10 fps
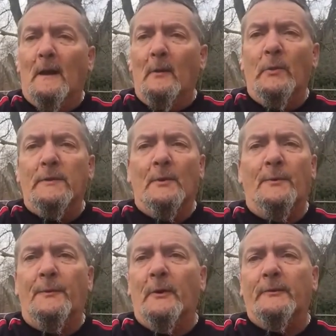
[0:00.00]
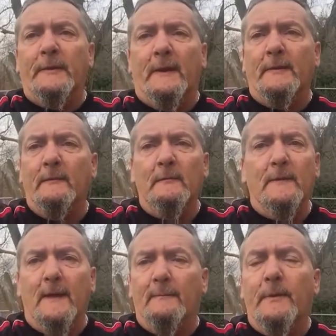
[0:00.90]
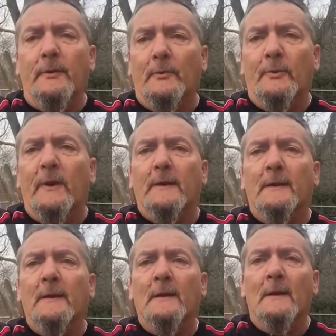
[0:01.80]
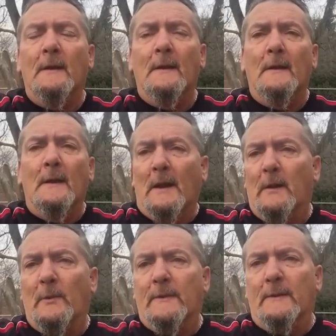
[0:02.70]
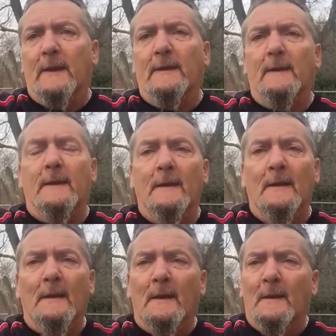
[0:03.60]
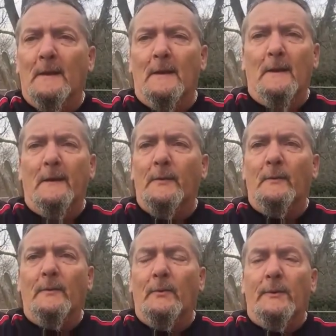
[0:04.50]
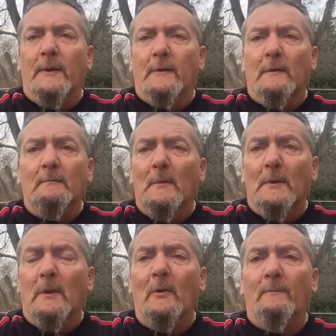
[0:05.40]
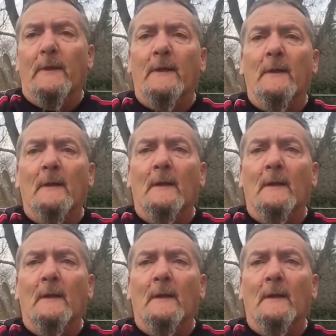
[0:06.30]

I was so thirsty and you gave me no drink. I was naked and you didn't clothe me.